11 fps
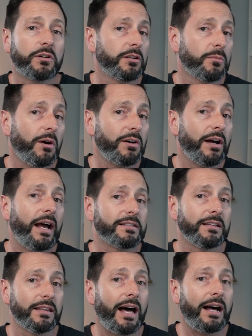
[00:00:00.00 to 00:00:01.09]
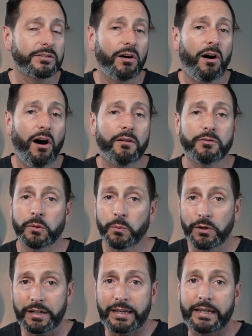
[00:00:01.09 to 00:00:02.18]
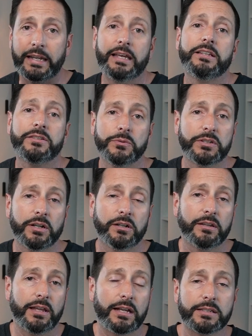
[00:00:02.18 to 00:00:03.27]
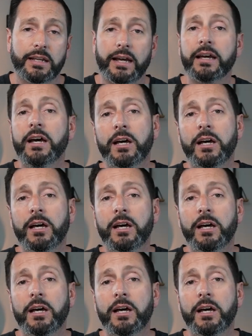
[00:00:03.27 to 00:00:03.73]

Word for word: Clearwater has a lot to offer, and we're gonna get into a ton of that today.